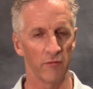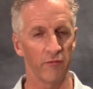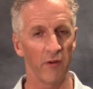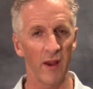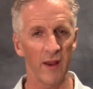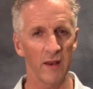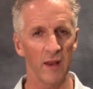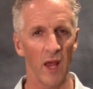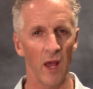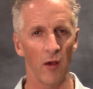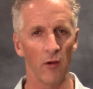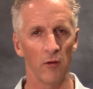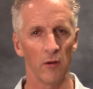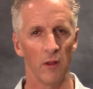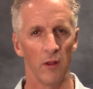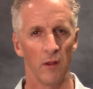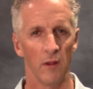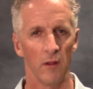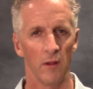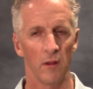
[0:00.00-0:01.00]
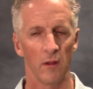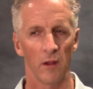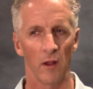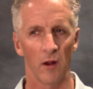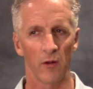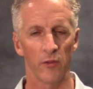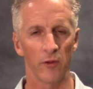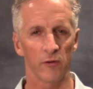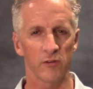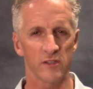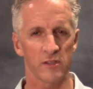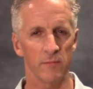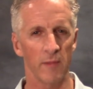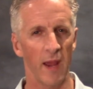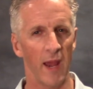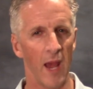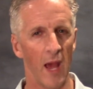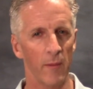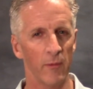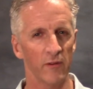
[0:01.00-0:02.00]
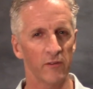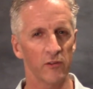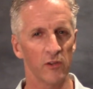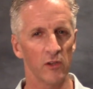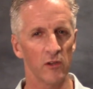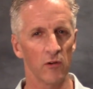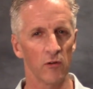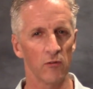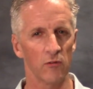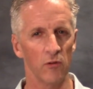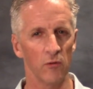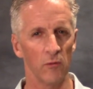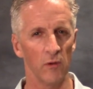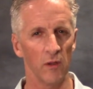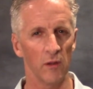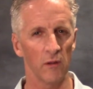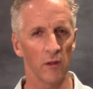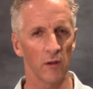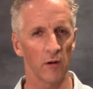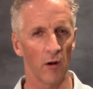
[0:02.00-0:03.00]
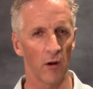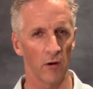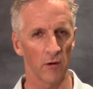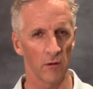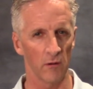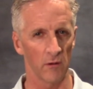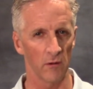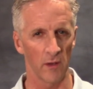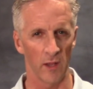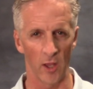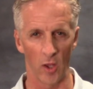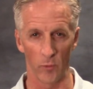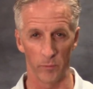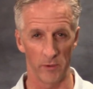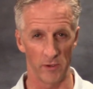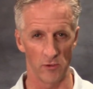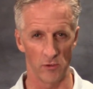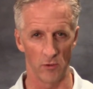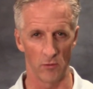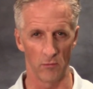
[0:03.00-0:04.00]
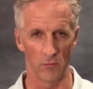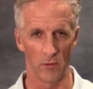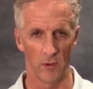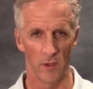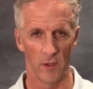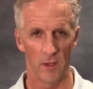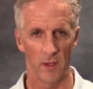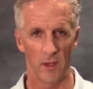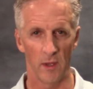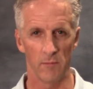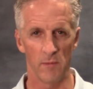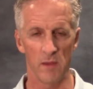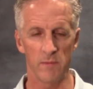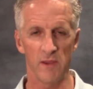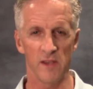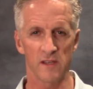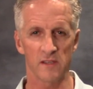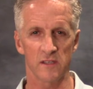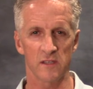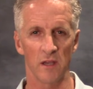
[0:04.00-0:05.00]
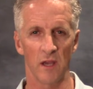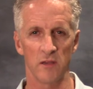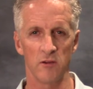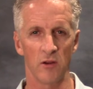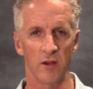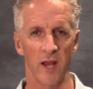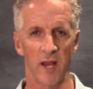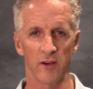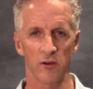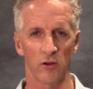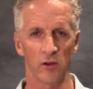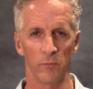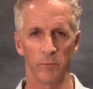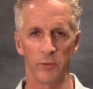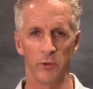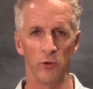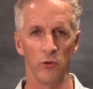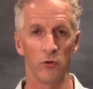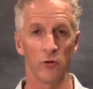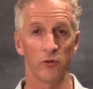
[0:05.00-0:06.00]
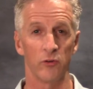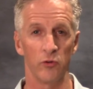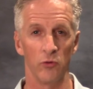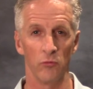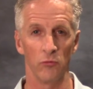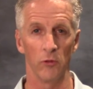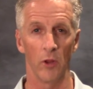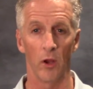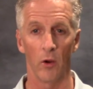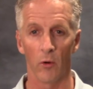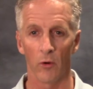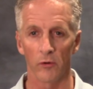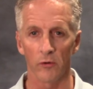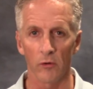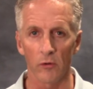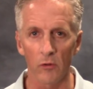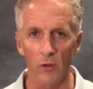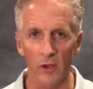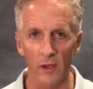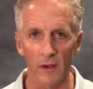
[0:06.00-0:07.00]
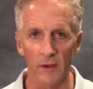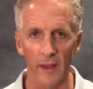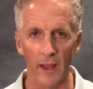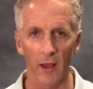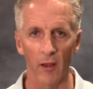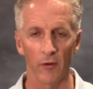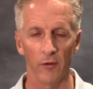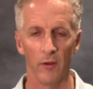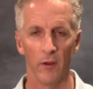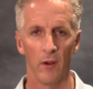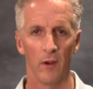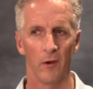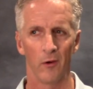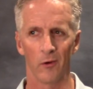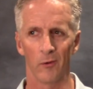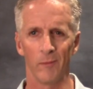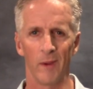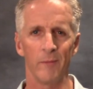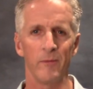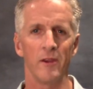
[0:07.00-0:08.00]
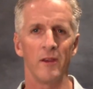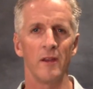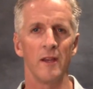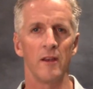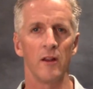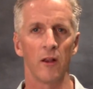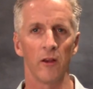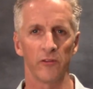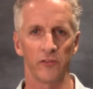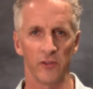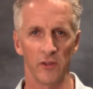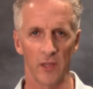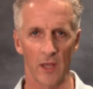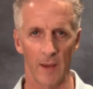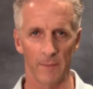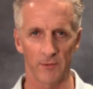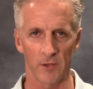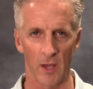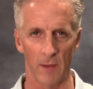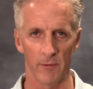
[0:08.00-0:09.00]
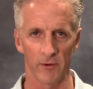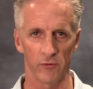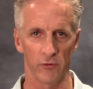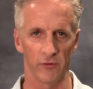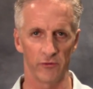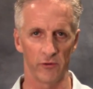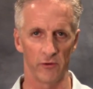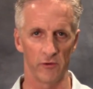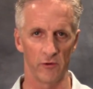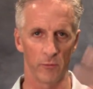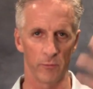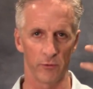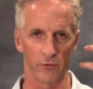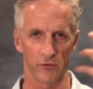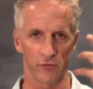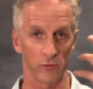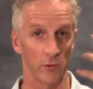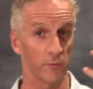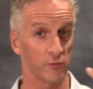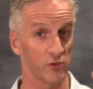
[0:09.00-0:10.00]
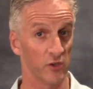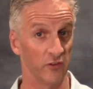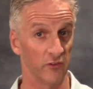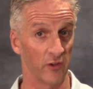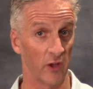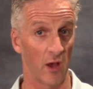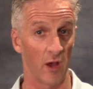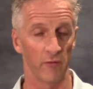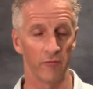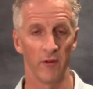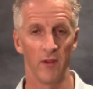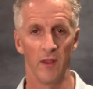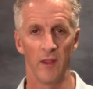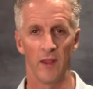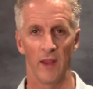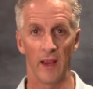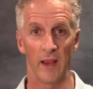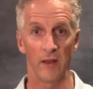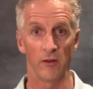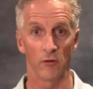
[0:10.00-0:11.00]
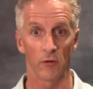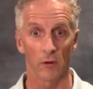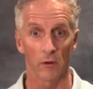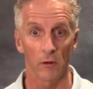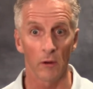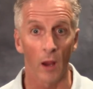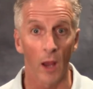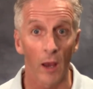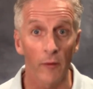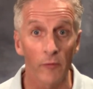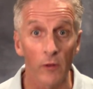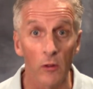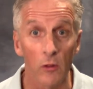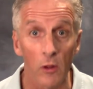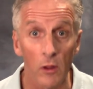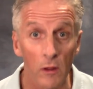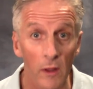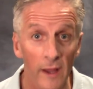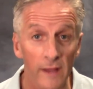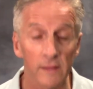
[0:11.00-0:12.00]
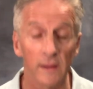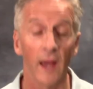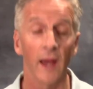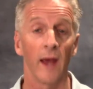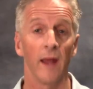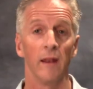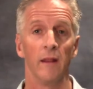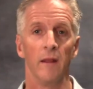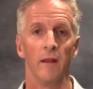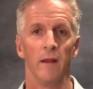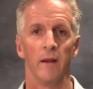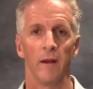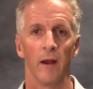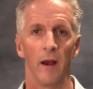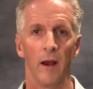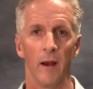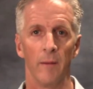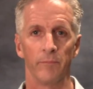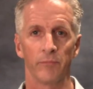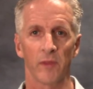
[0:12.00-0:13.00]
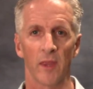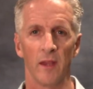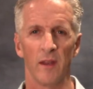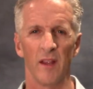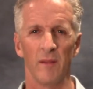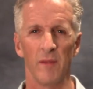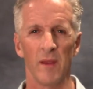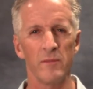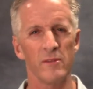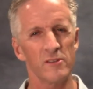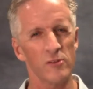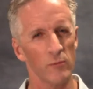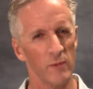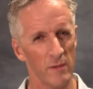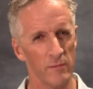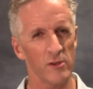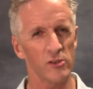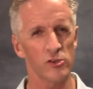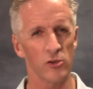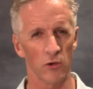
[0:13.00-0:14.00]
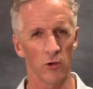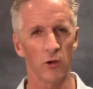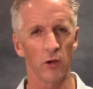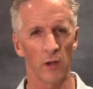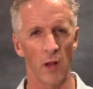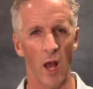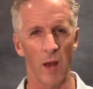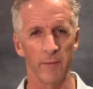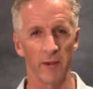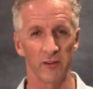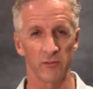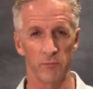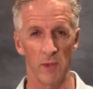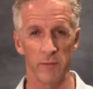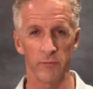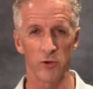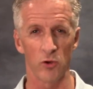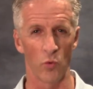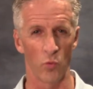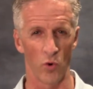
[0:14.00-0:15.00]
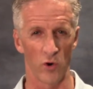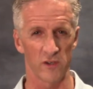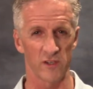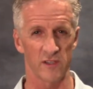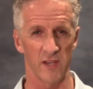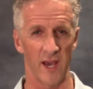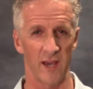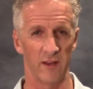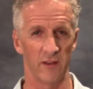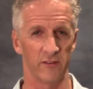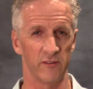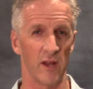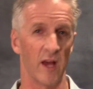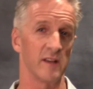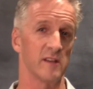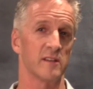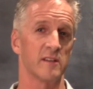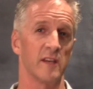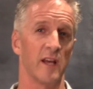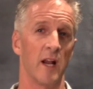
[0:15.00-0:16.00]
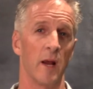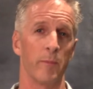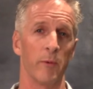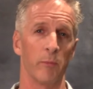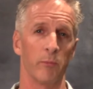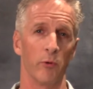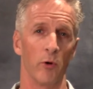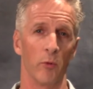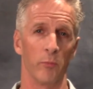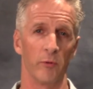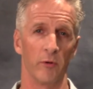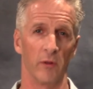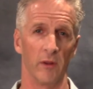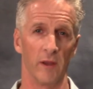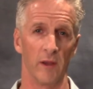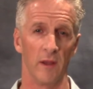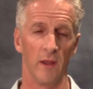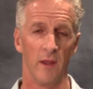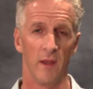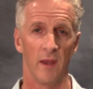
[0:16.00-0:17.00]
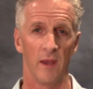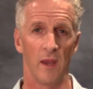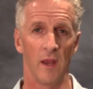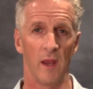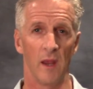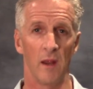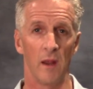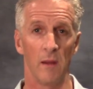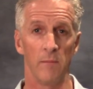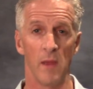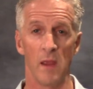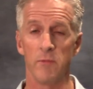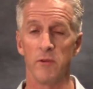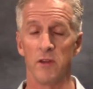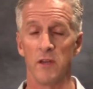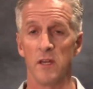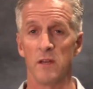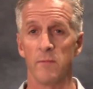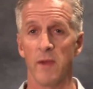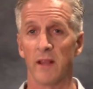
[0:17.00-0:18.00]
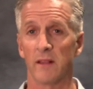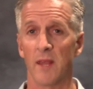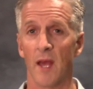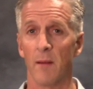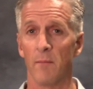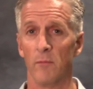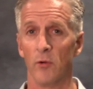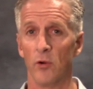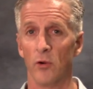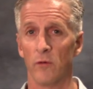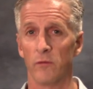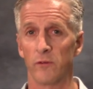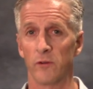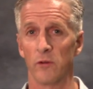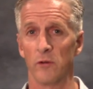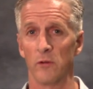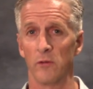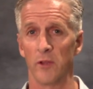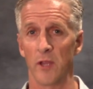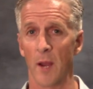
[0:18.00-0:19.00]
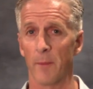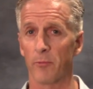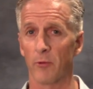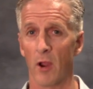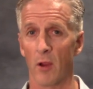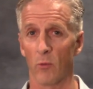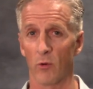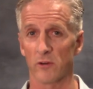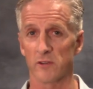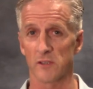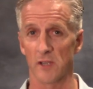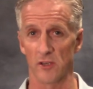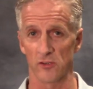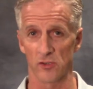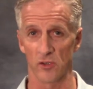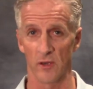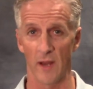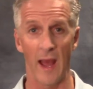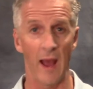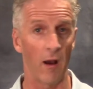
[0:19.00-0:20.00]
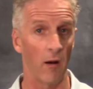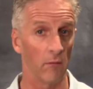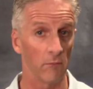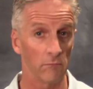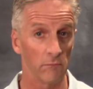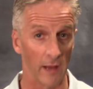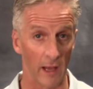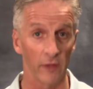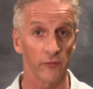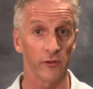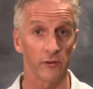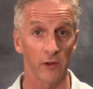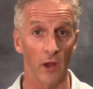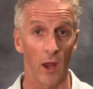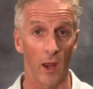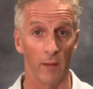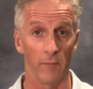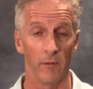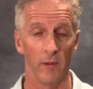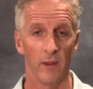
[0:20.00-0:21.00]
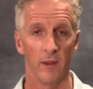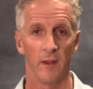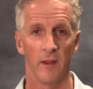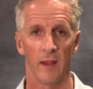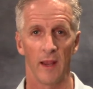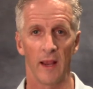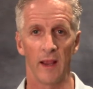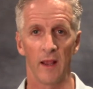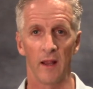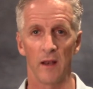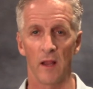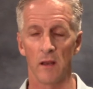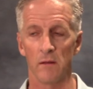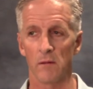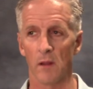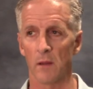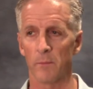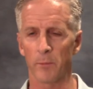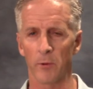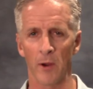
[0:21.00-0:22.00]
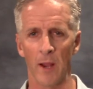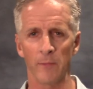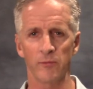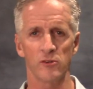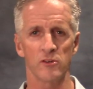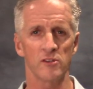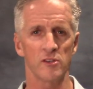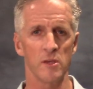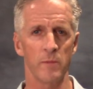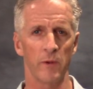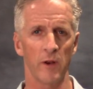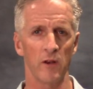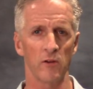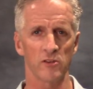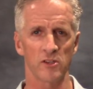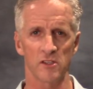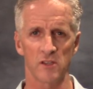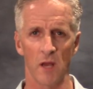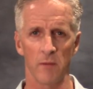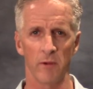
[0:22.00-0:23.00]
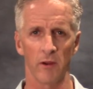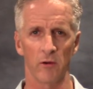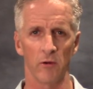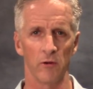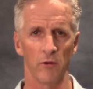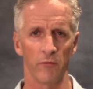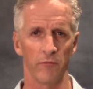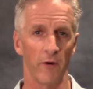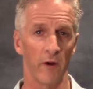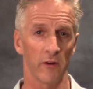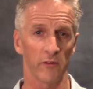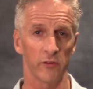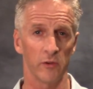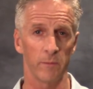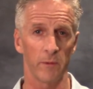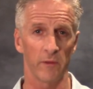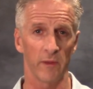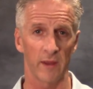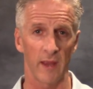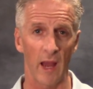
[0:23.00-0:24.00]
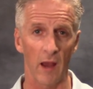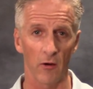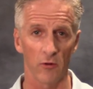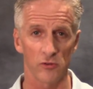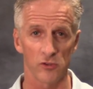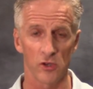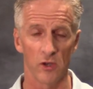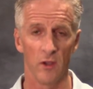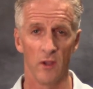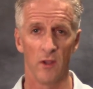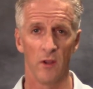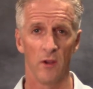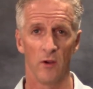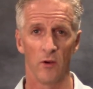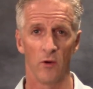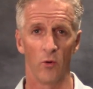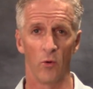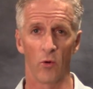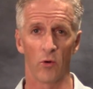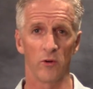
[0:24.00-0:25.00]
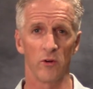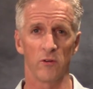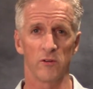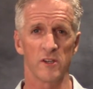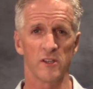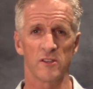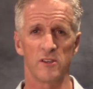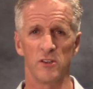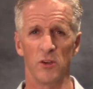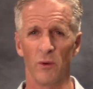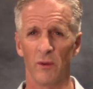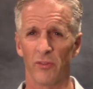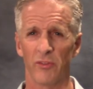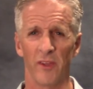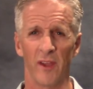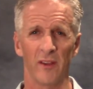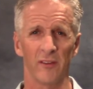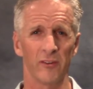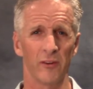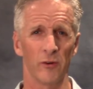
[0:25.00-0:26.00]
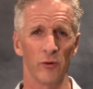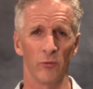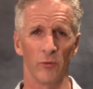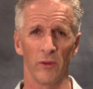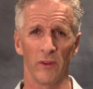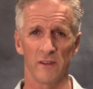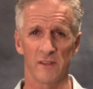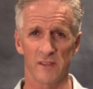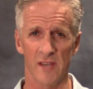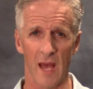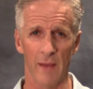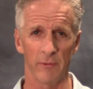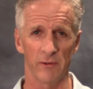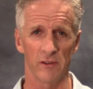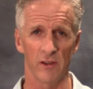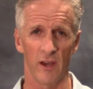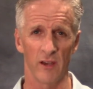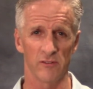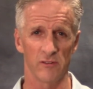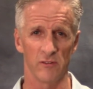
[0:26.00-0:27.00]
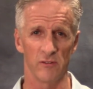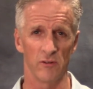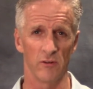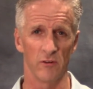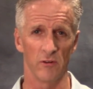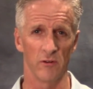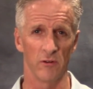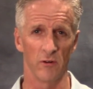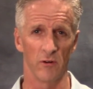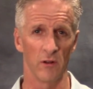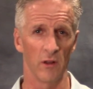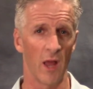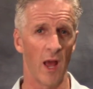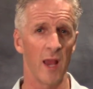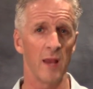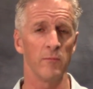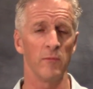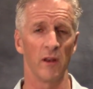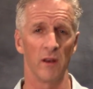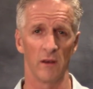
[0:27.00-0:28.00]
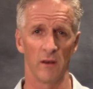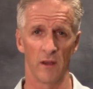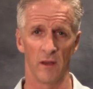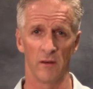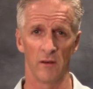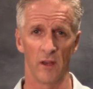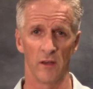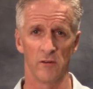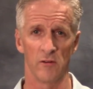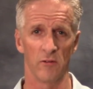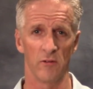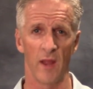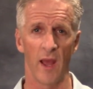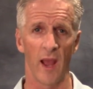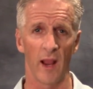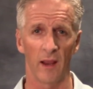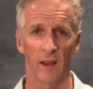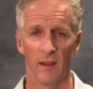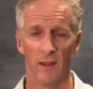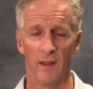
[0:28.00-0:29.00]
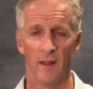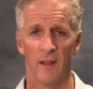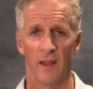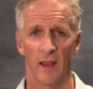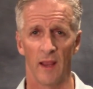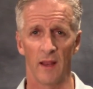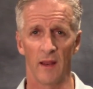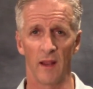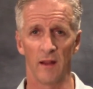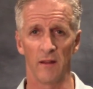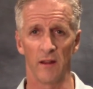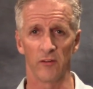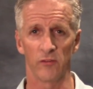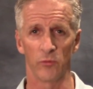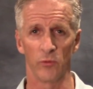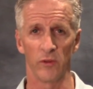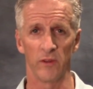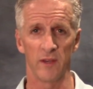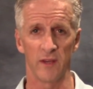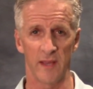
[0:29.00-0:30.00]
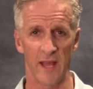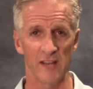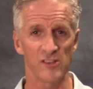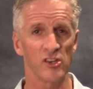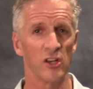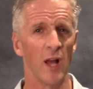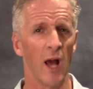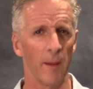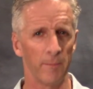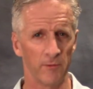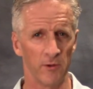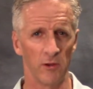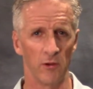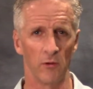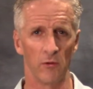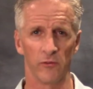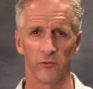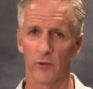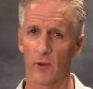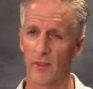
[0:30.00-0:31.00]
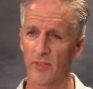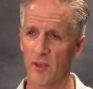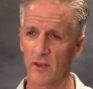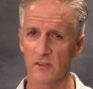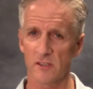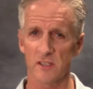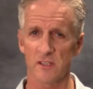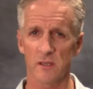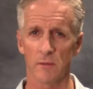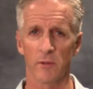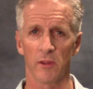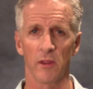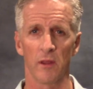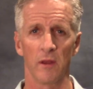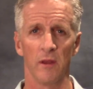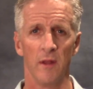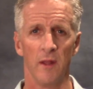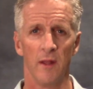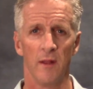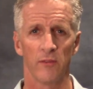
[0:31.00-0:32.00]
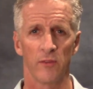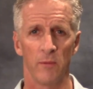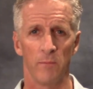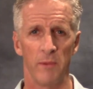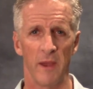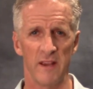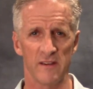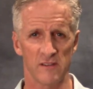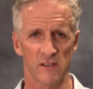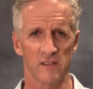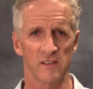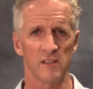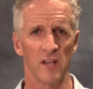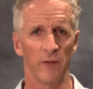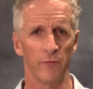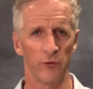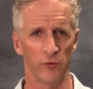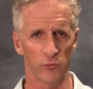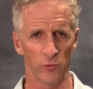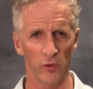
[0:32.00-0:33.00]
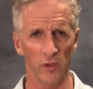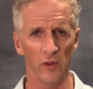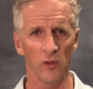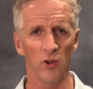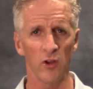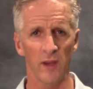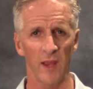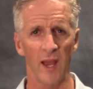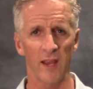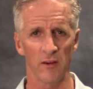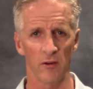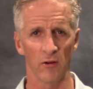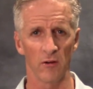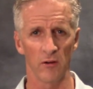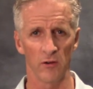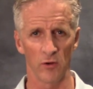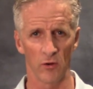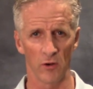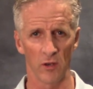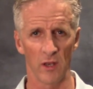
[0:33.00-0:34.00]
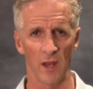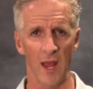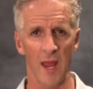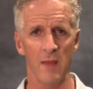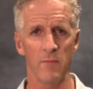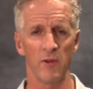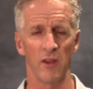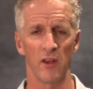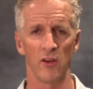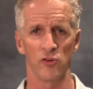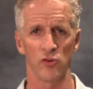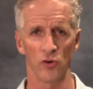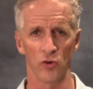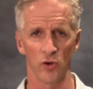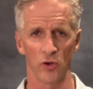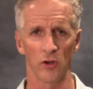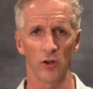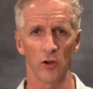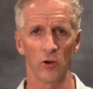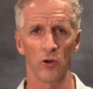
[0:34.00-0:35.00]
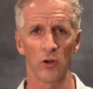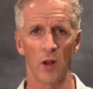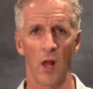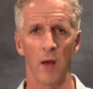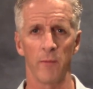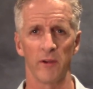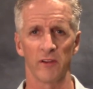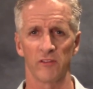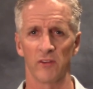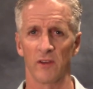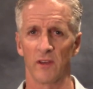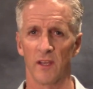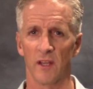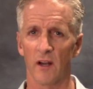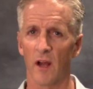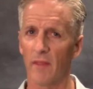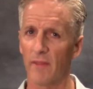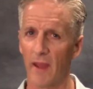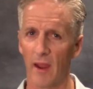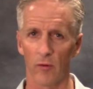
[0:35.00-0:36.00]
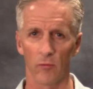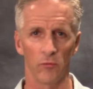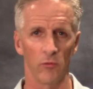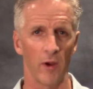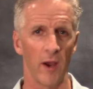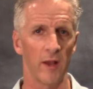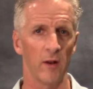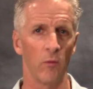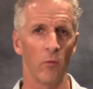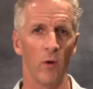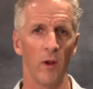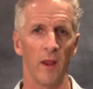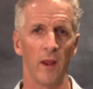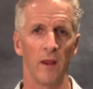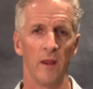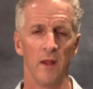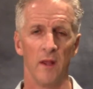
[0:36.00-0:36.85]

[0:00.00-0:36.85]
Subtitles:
and find out, are there some habits that you're doing that aren't helping you? And maybe it's you got your computer too low and you're looking down. Or maybe you need to go see the optometrist and your prescription's off and you're having to look like that. And maybe it's your ergonomics. Maybe your work site is not set up appropriately. And maybe you need to make that move to the upright workstation now. Now's the time. And perhaps you're sleeping on your stomach, or you're falling asleep on the couch, or you're just doing things that are really sabotaging your alignment and your neck. and it's really catching up to you. So I think just some of the basic stuff is really look at your alignment and your ergonomics and get on that right away.